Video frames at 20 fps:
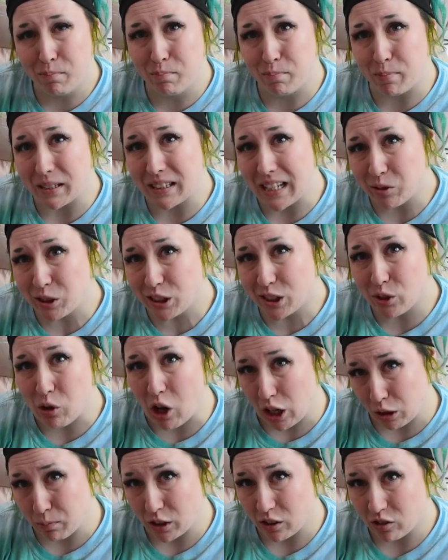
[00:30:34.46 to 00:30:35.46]
But that was the
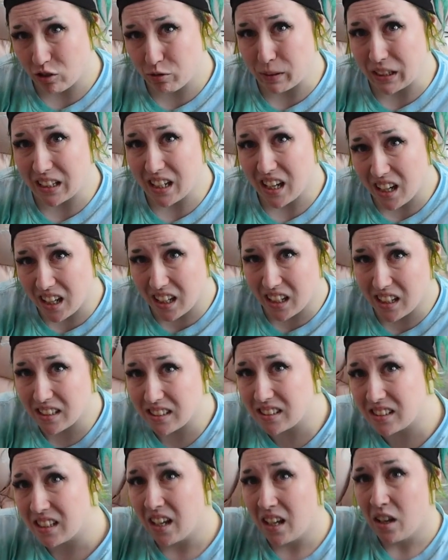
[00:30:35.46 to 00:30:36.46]
wrong move
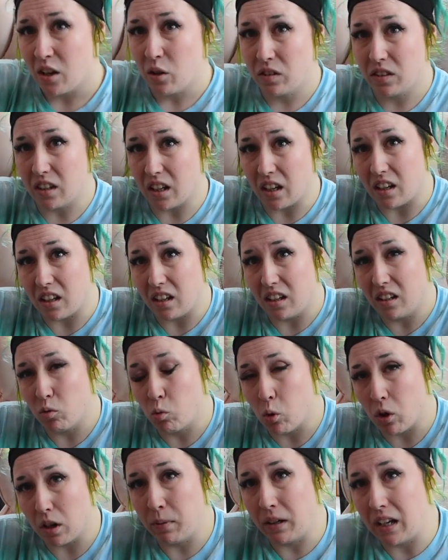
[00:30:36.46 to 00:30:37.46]
because the
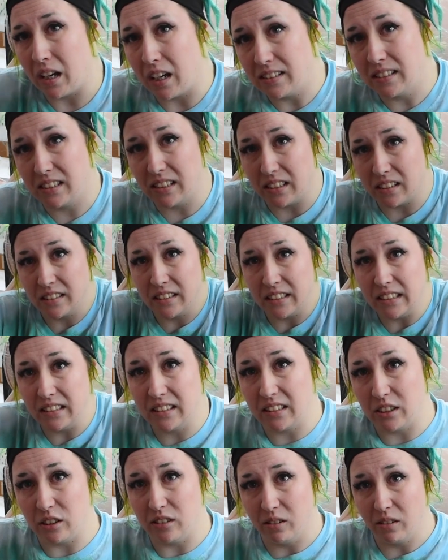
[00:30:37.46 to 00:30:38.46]
Worbla still needs
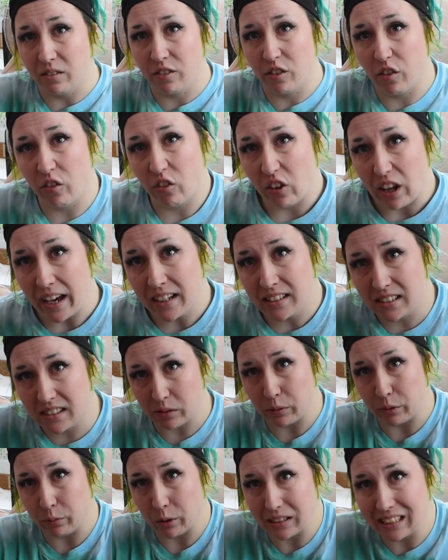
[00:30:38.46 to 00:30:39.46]
to flex
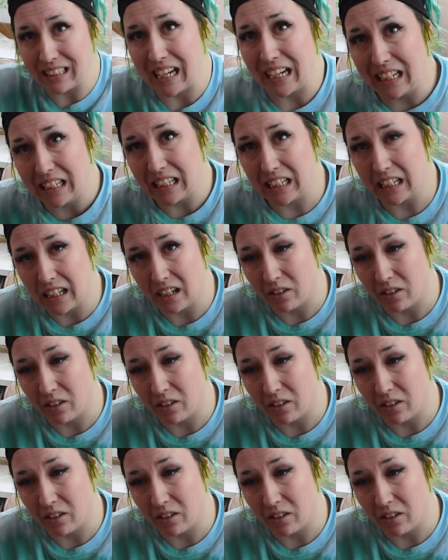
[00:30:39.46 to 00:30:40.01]
when we're tightening it